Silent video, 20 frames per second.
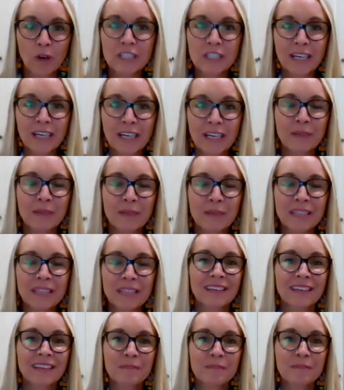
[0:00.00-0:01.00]
watch here,
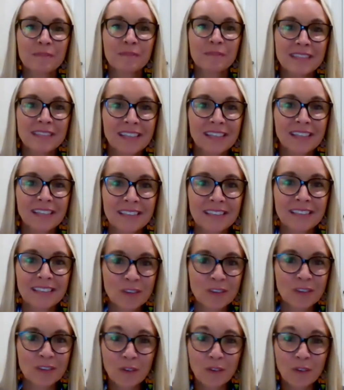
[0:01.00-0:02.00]
but basically
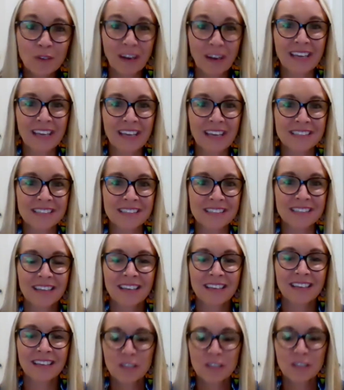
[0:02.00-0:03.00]
it's not great.
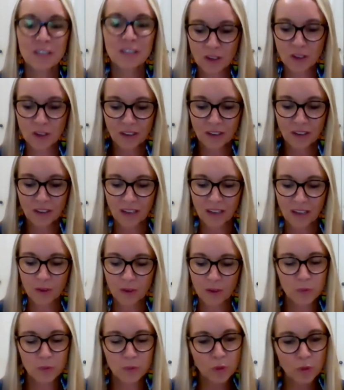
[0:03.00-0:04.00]
So
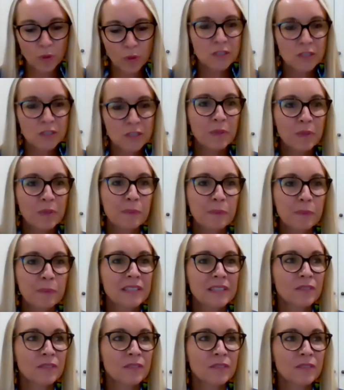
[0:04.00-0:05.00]
talking to people
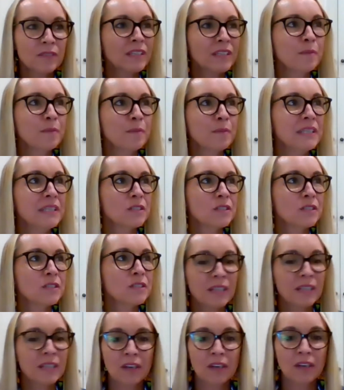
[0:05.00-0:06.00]
in different companies
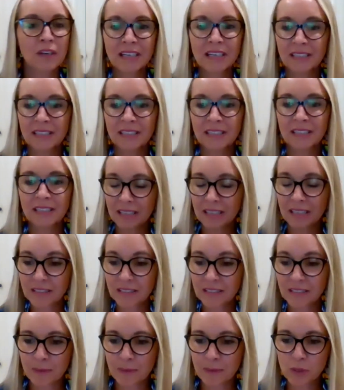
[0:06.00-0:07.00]
during lockdown
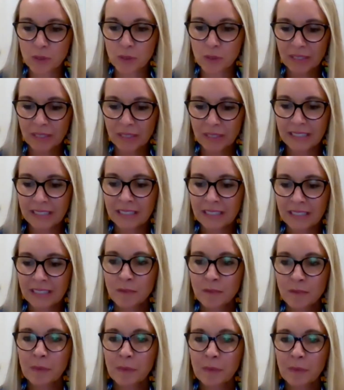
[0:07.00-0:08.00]
and subsequently,
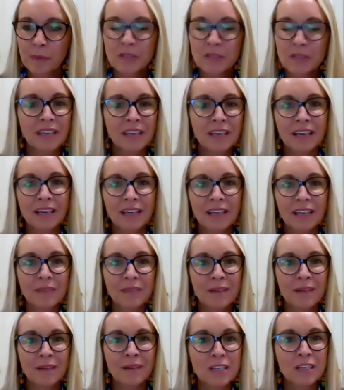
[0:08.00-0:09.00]
people are saying, I'm
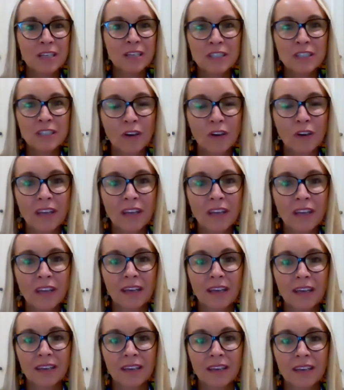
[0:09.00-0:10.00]
actually not
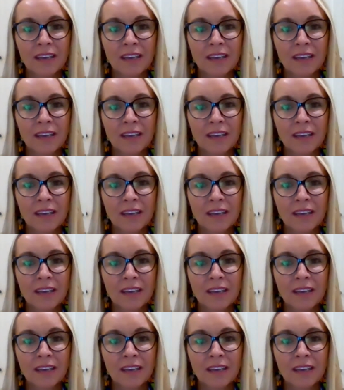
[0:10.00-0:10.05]
okay.